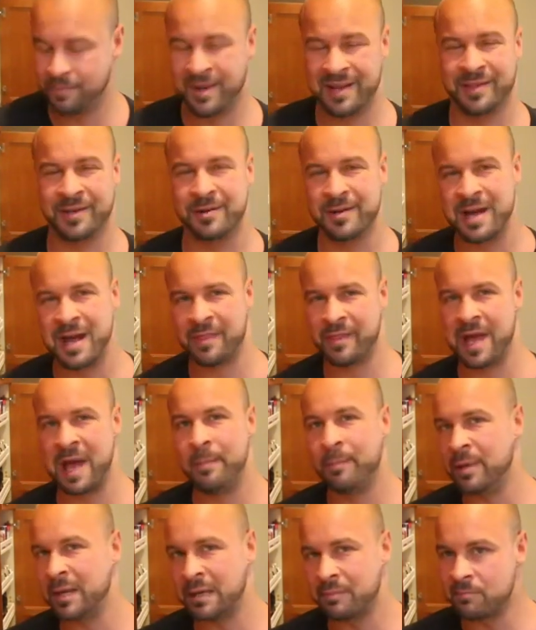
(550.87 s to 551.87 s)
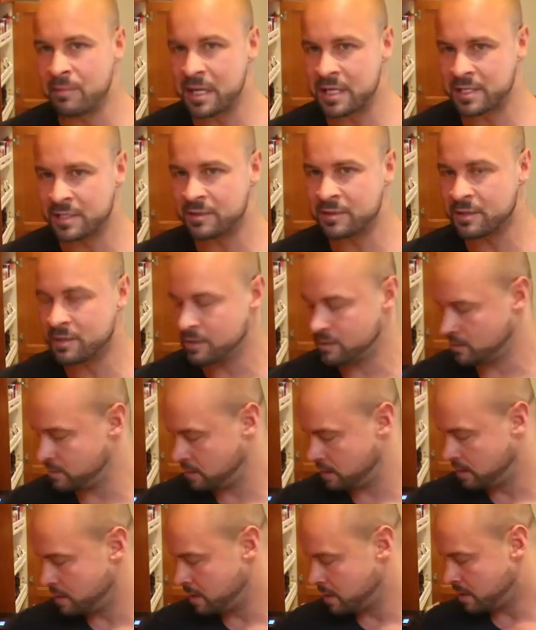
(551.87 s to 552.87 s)
but they're not that big muscle,
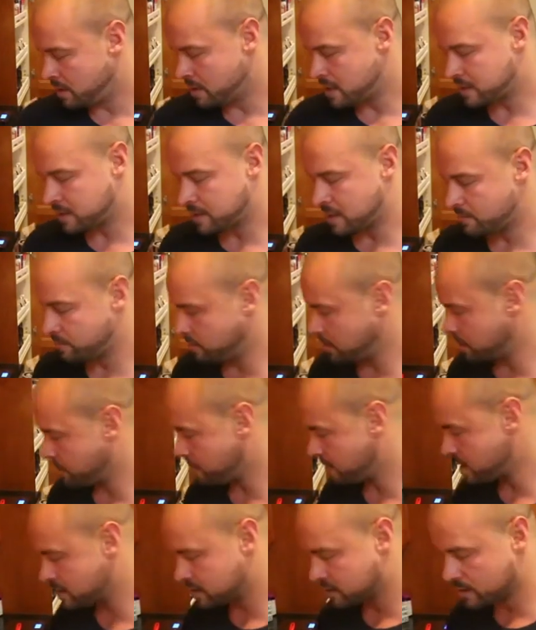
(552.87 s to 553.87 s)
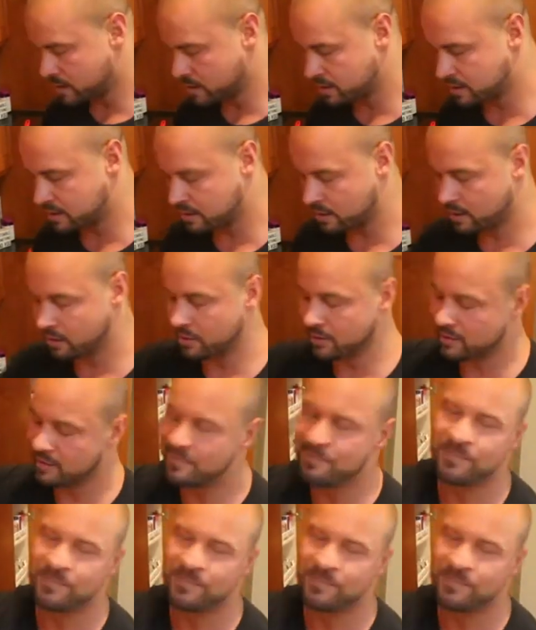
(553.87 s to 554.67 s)
not that big a muscle, so